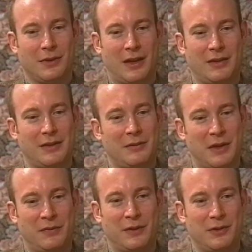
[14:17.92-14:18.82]
I,
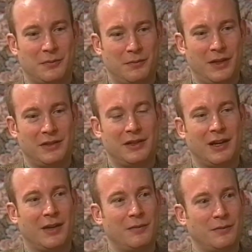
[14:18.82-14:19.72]
my first big
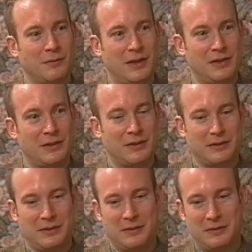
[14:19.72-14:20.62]
job,
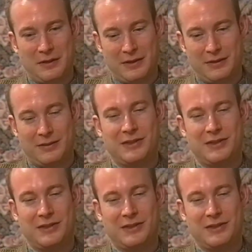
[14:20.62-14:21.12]
major uh,